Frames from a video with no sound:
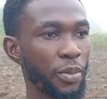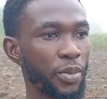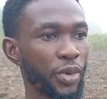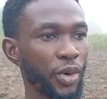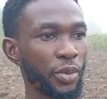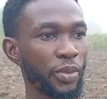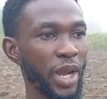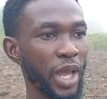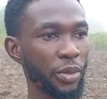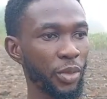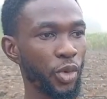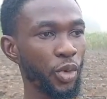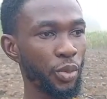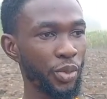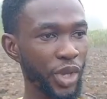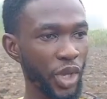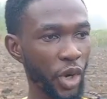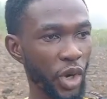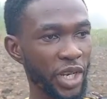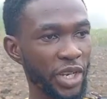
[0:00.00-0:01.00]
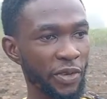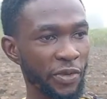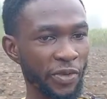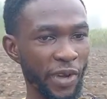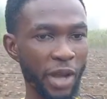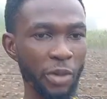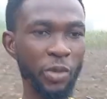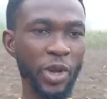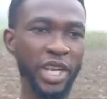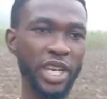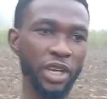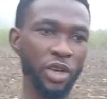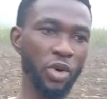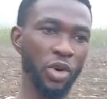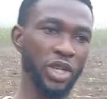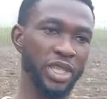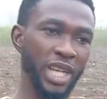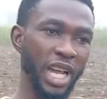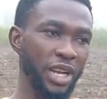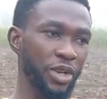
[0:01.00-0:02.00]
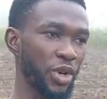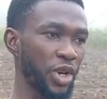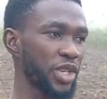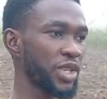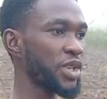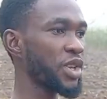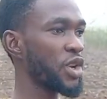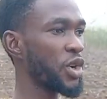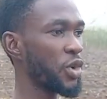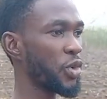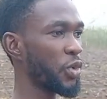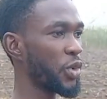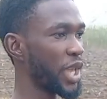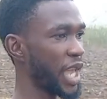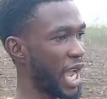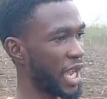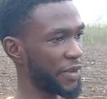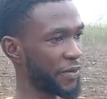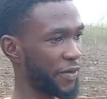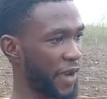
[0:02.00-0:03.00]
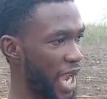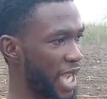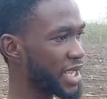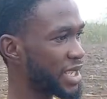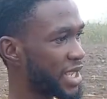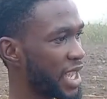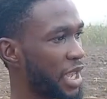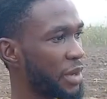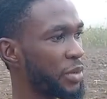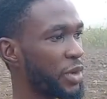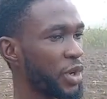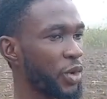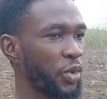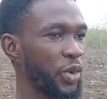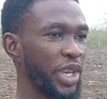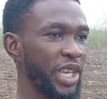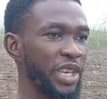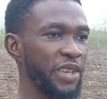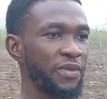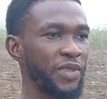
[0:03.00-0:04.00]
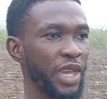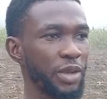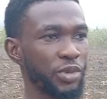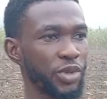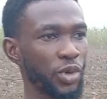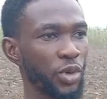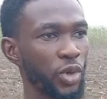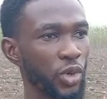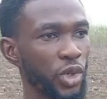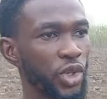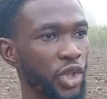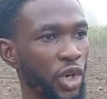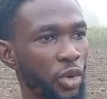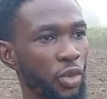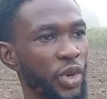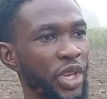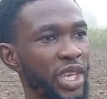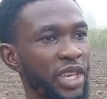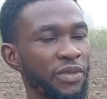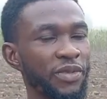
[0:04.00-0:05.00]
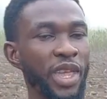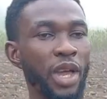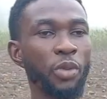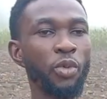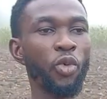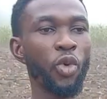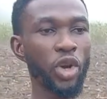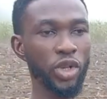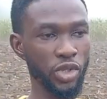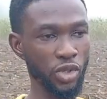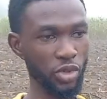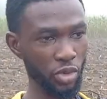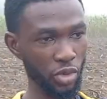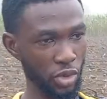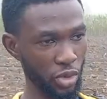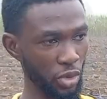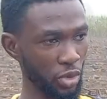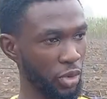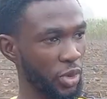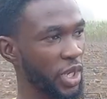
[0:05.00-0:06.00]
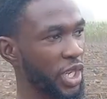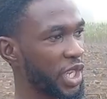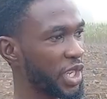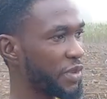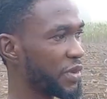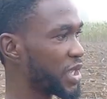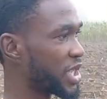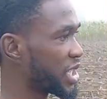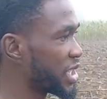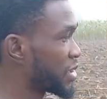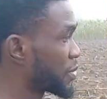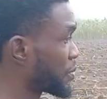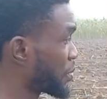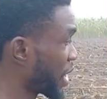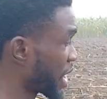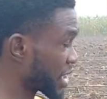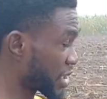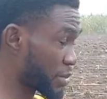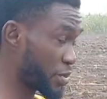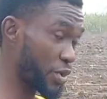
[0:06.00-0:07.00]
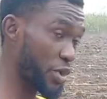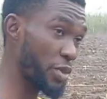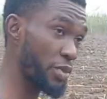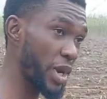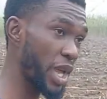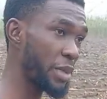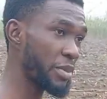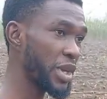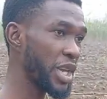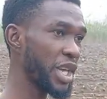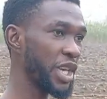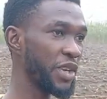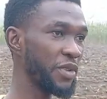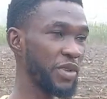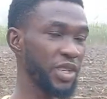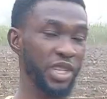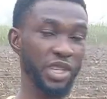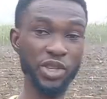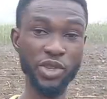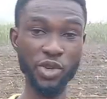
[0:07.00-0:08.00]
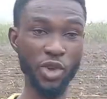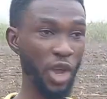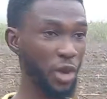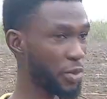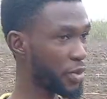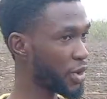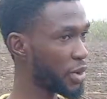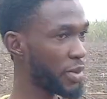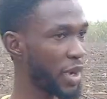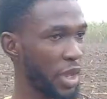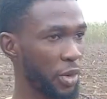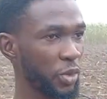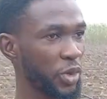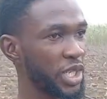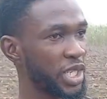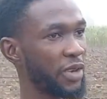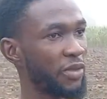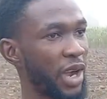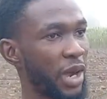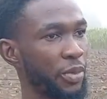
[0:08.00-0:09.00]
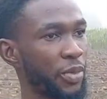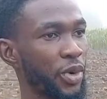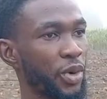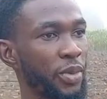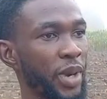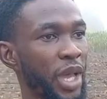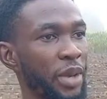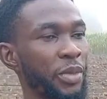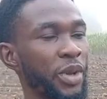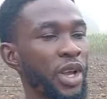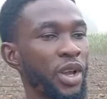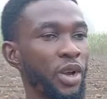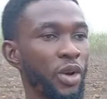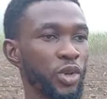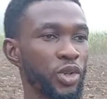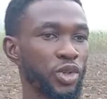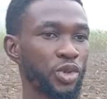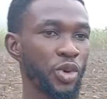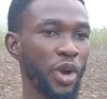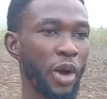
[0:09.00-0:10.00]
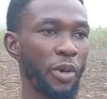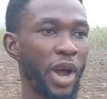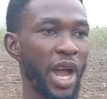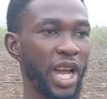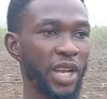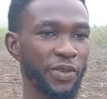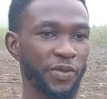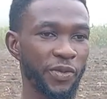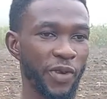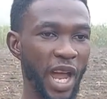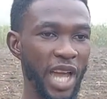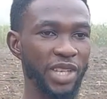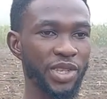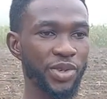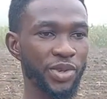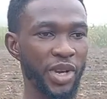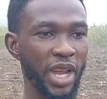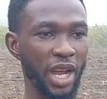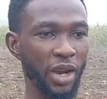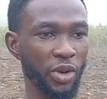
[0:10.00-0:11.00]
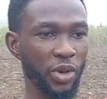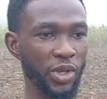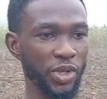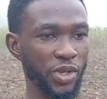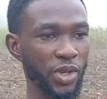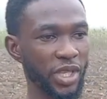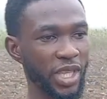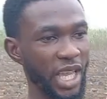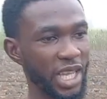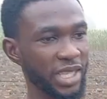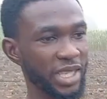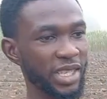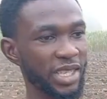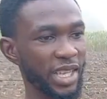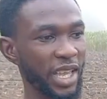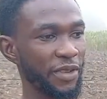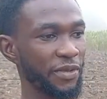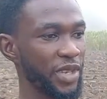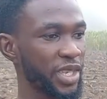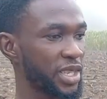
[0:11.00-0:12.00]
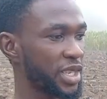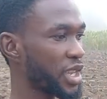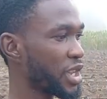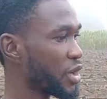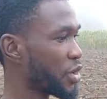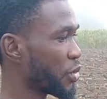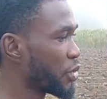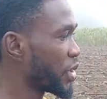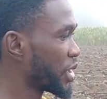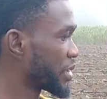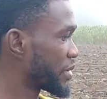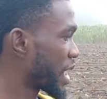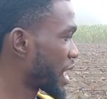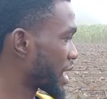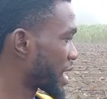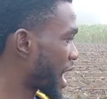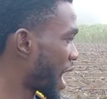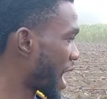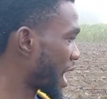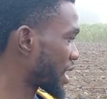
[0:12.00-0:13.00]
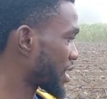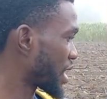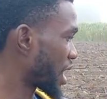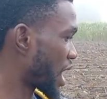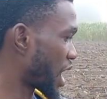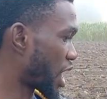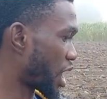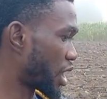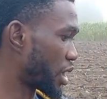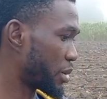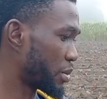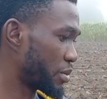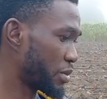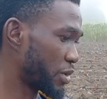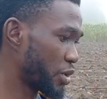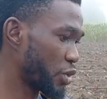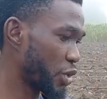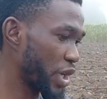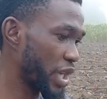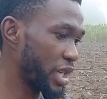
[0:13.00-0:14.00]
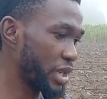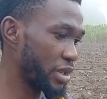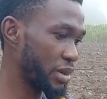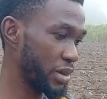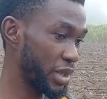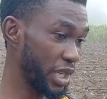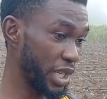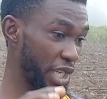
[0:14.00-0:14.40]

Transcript: problem could be on the farm. When they contact us, we advise them, we give them solution, we give them what to do. If it is pest problem, if it is soil problem, whichever problem, through our advisory and consultancy service, we render we